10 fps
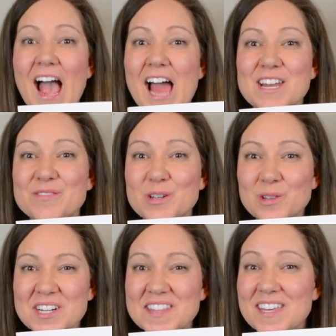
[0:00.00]
And if you
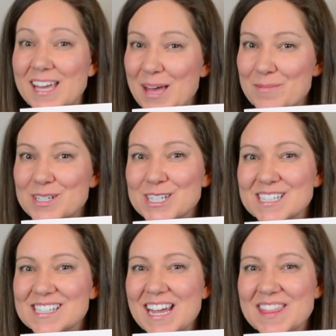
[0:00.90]
look at the
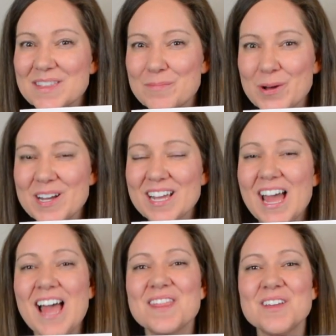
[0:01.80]
images in the book,
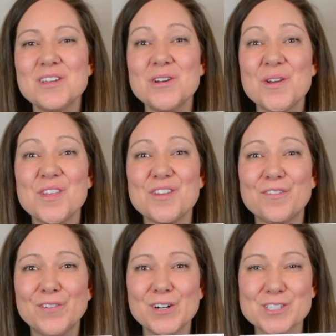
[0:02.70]
then you know that
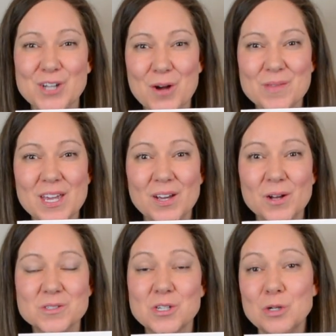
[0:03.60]
the first home that he
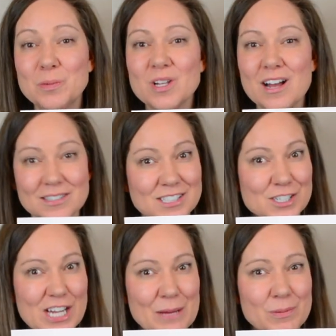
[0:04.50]
goes to belongs
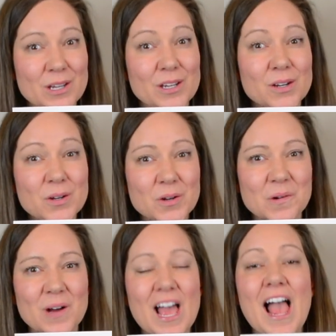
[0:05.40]
to J.P. Who.